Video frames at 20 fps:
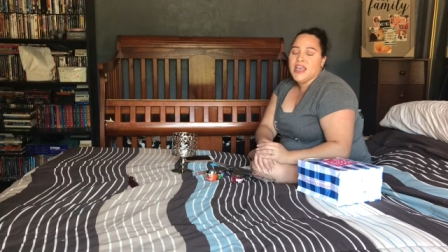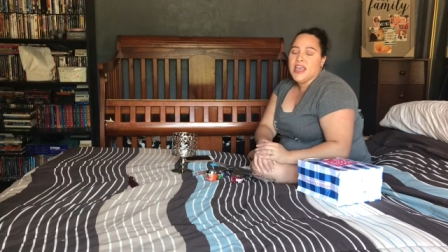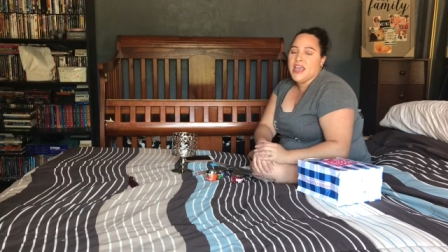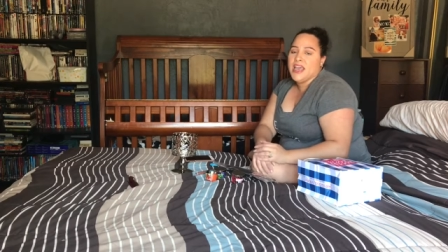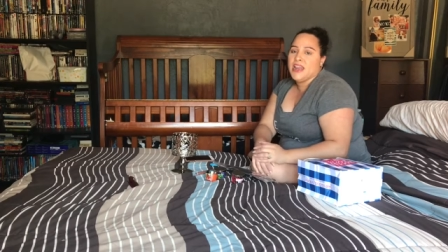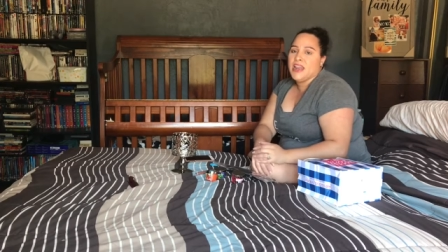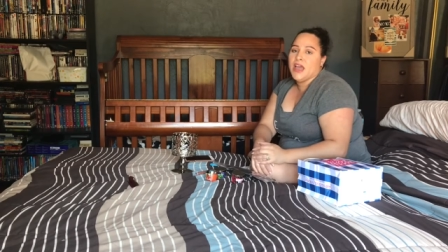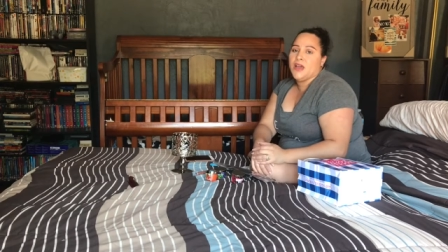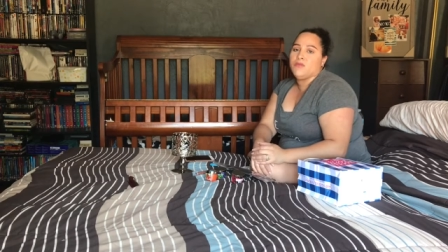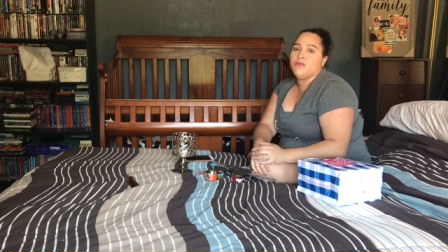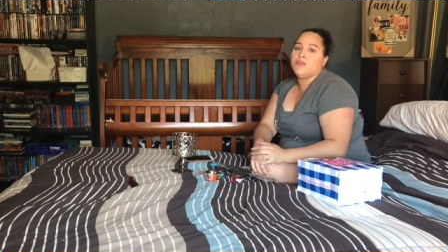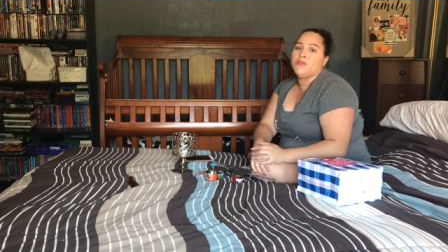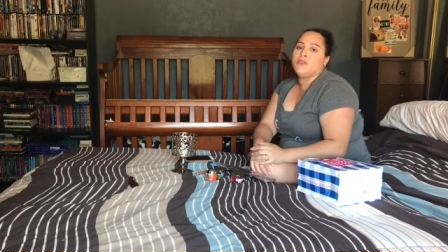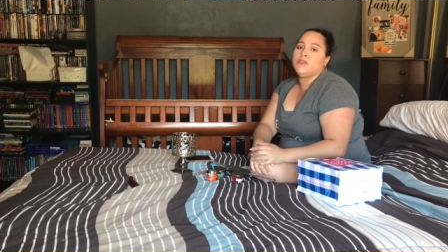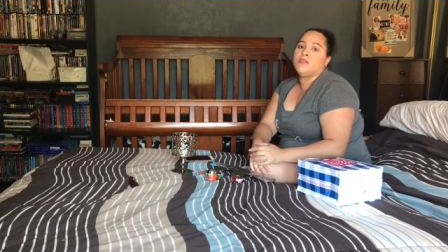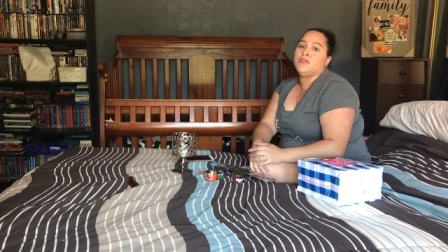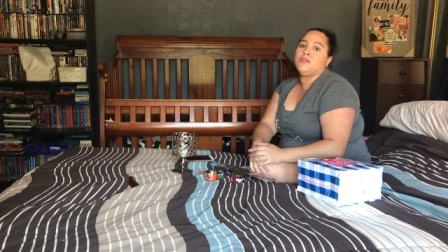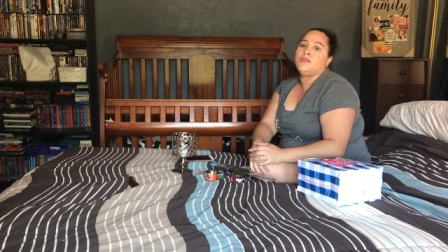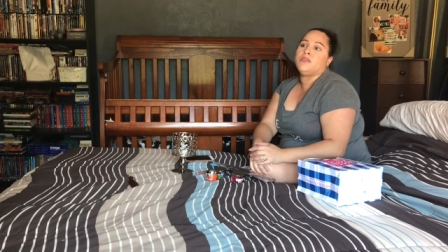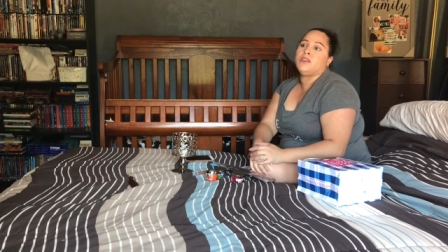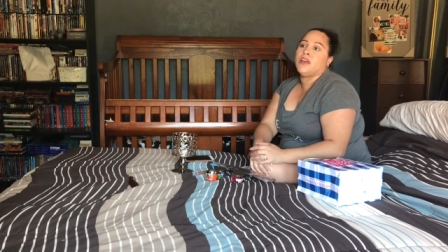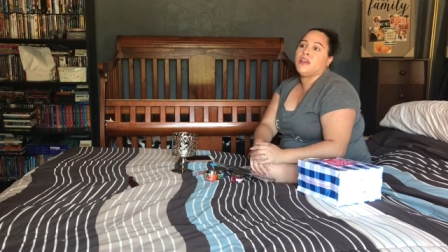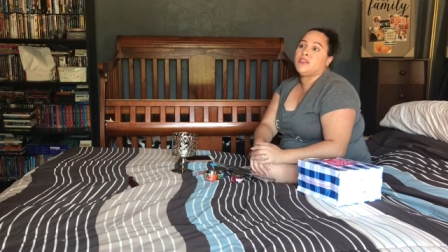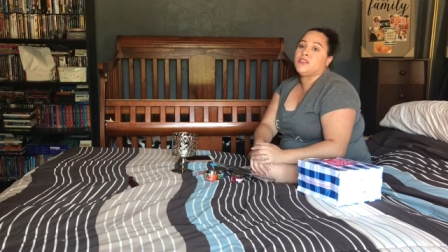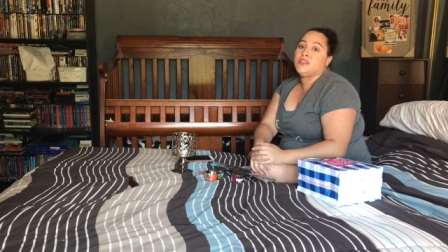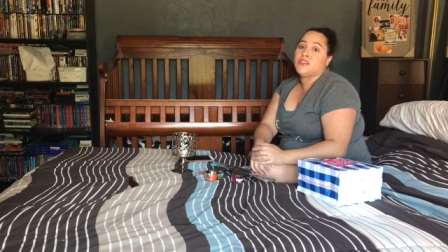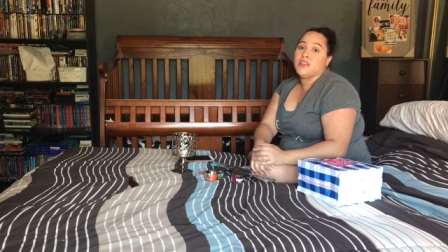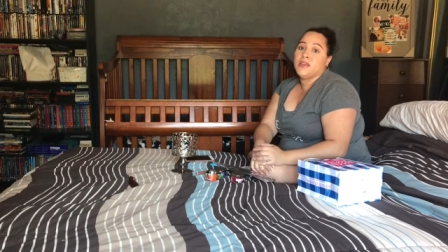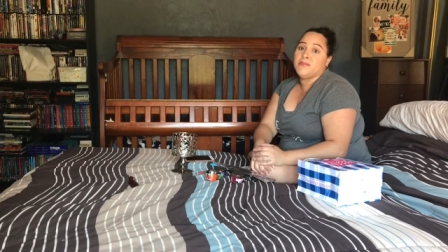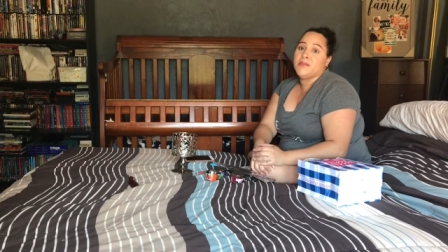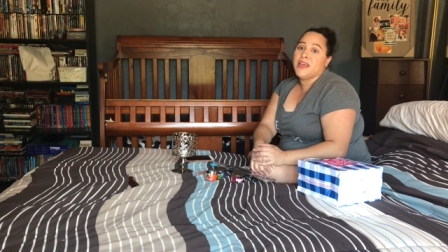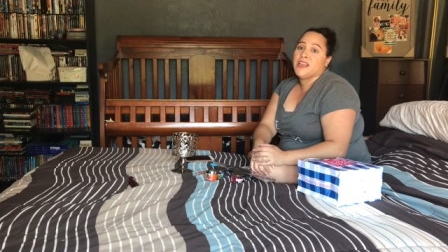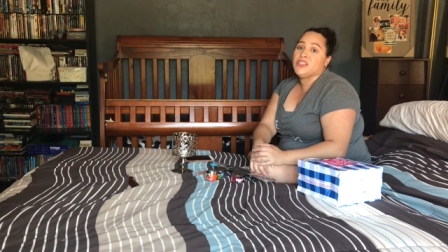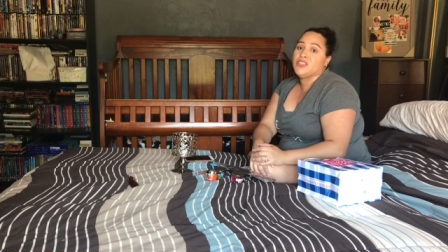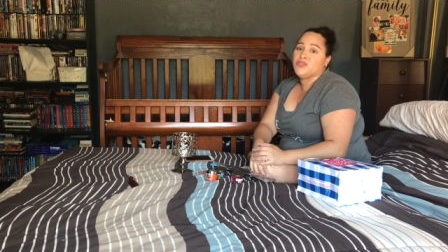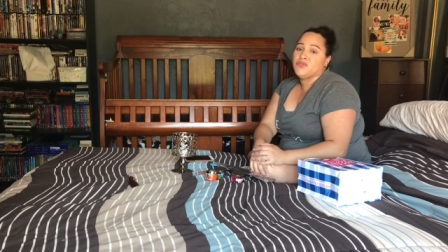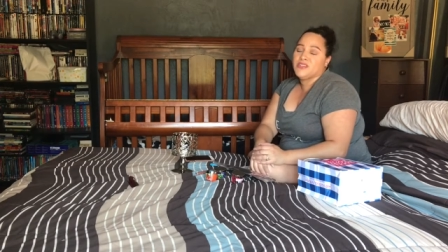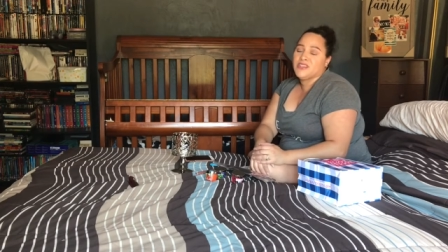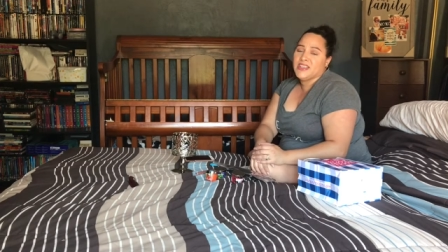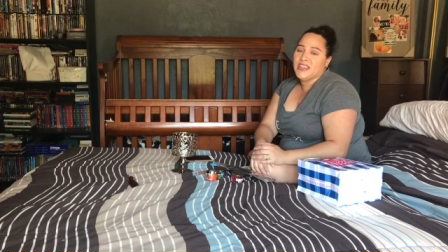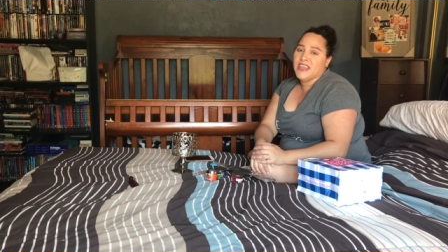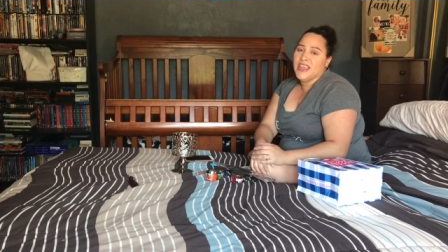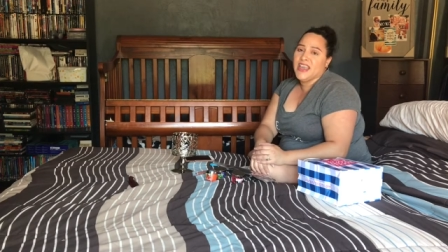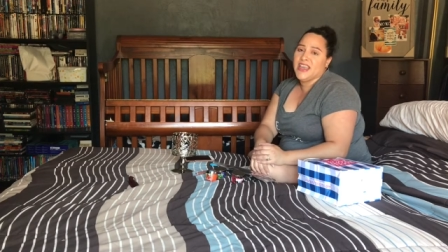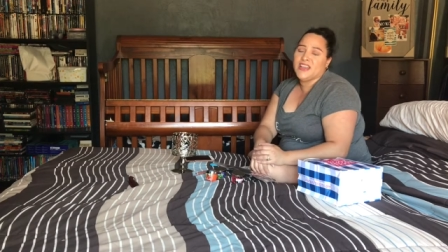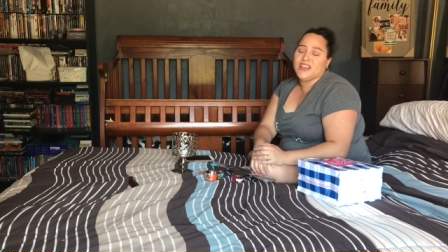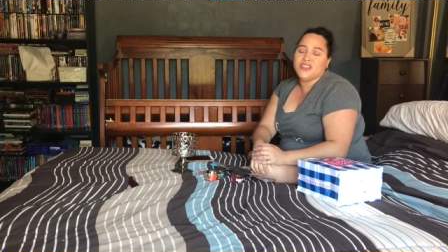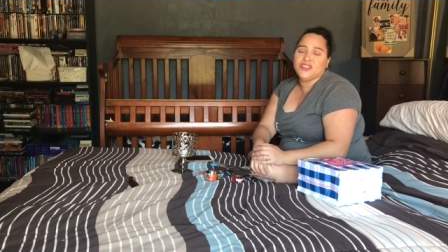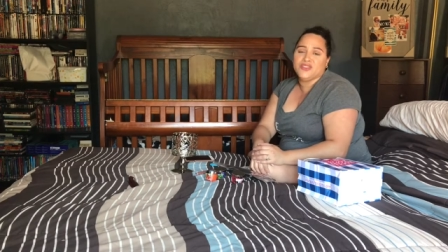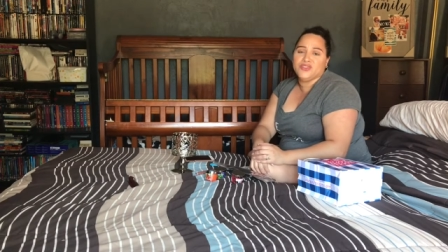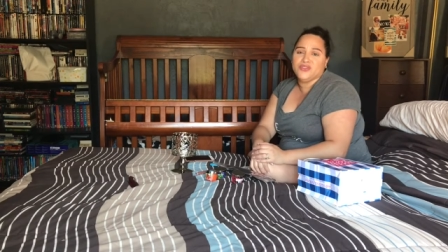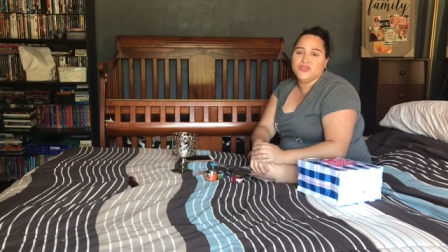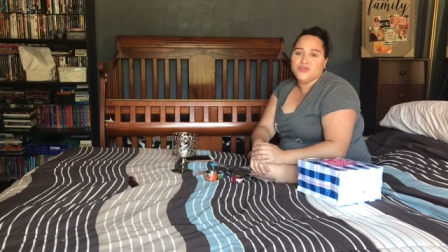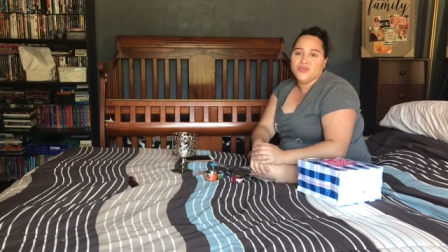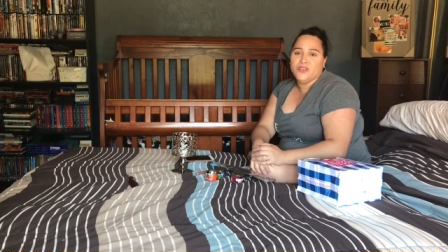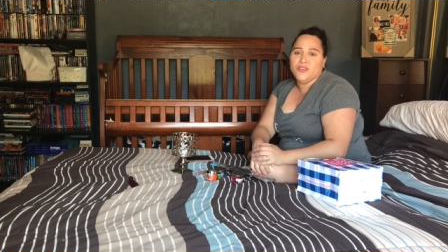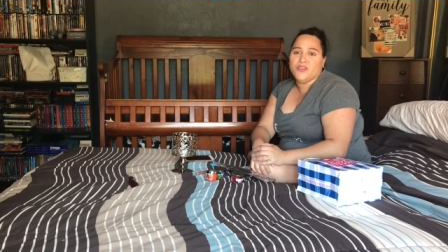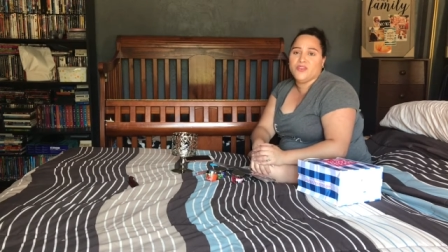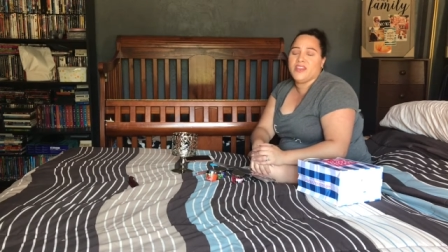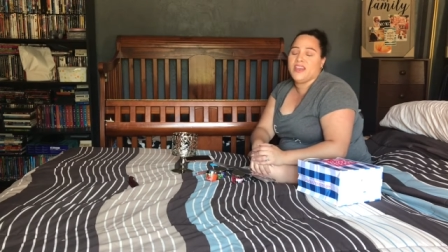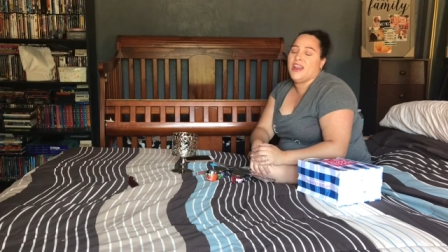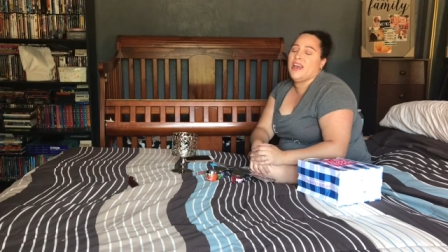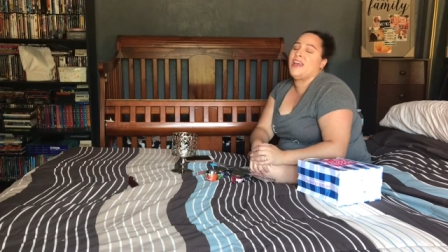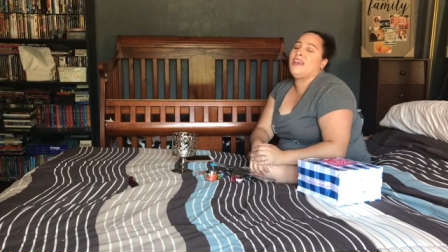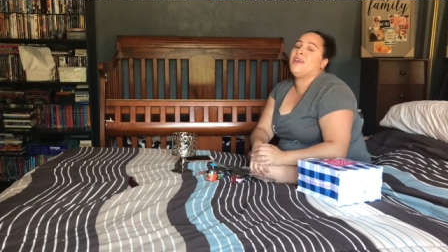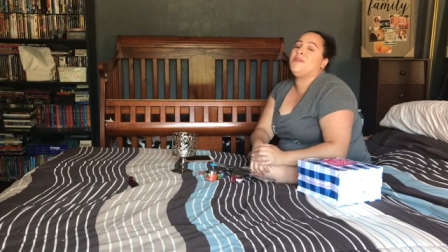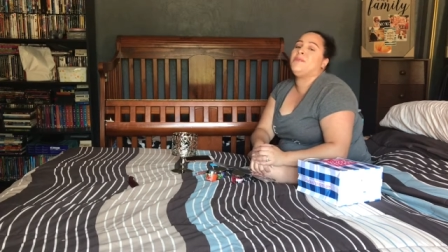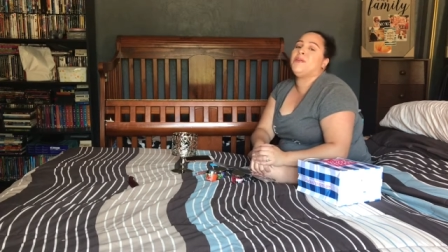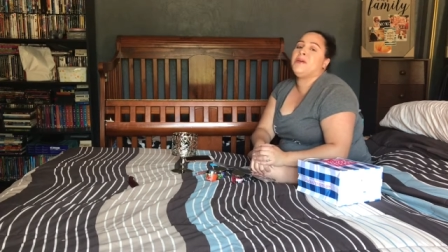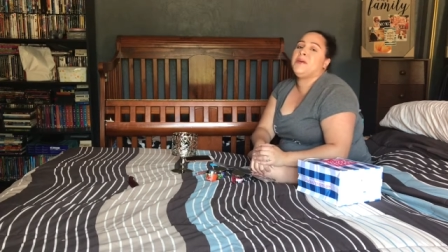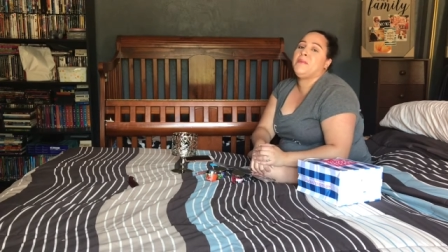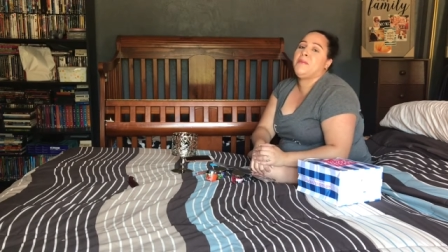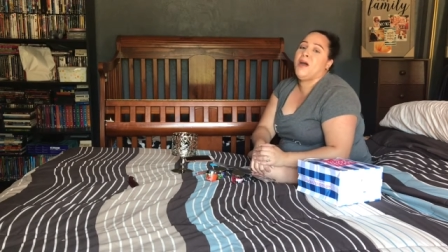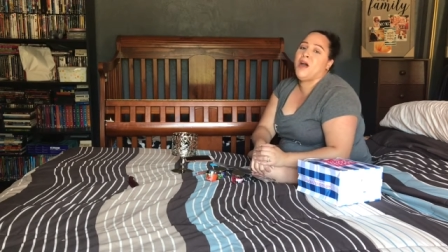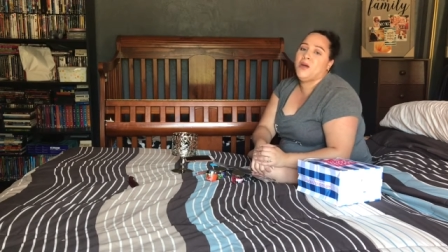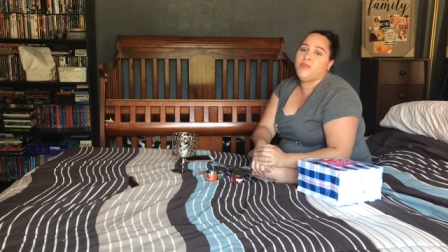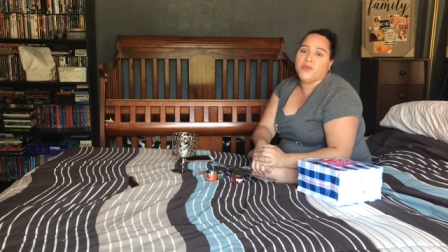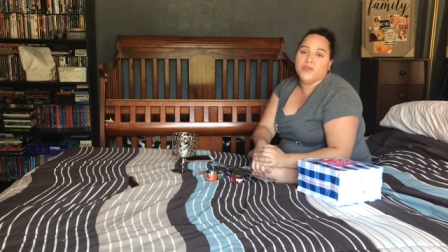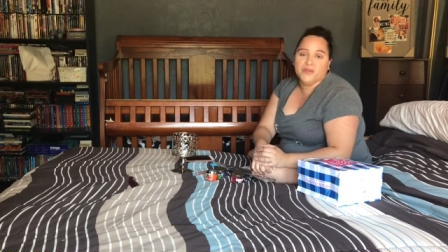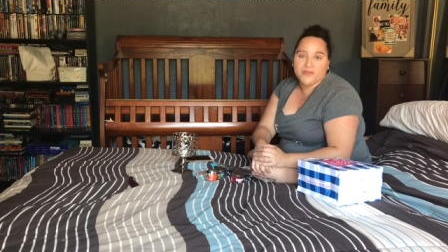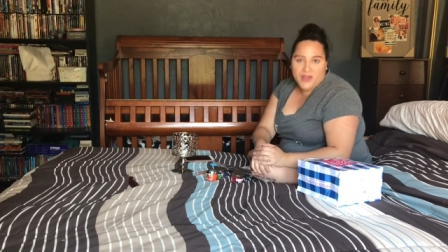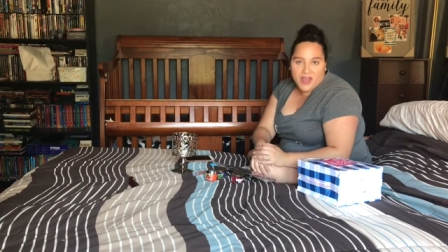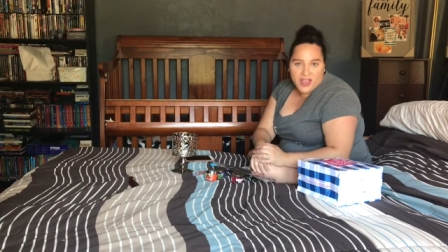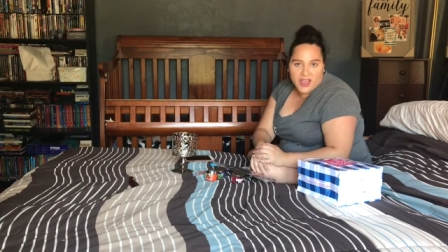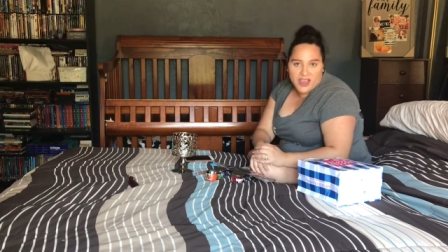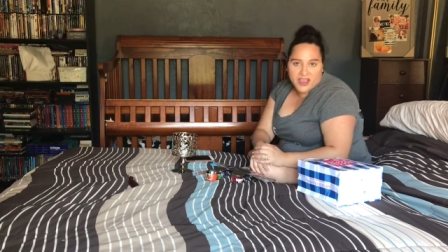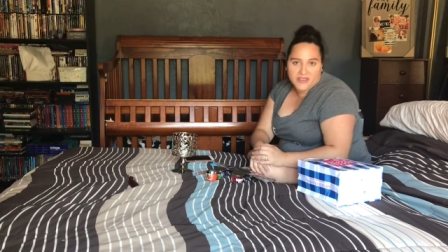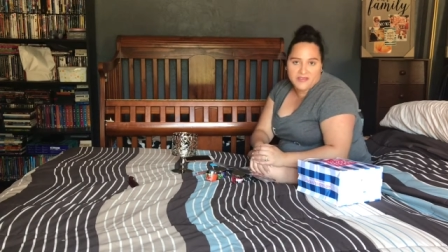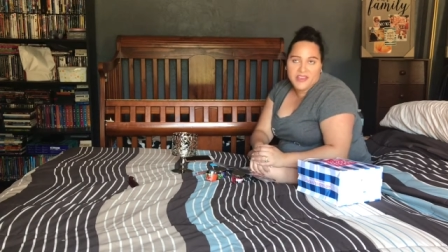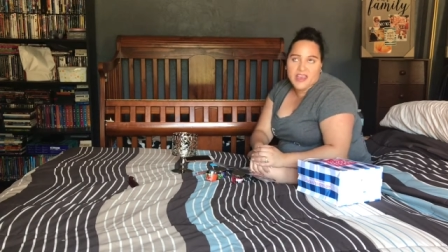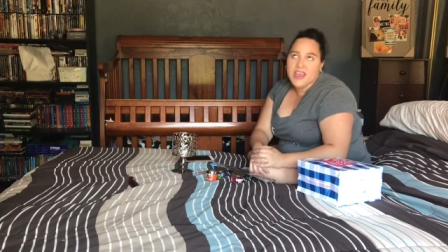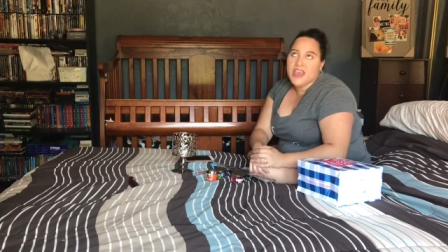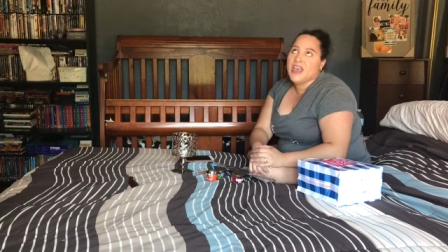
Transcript: and I will get to them as soon as I can because you do know that I am a mom of five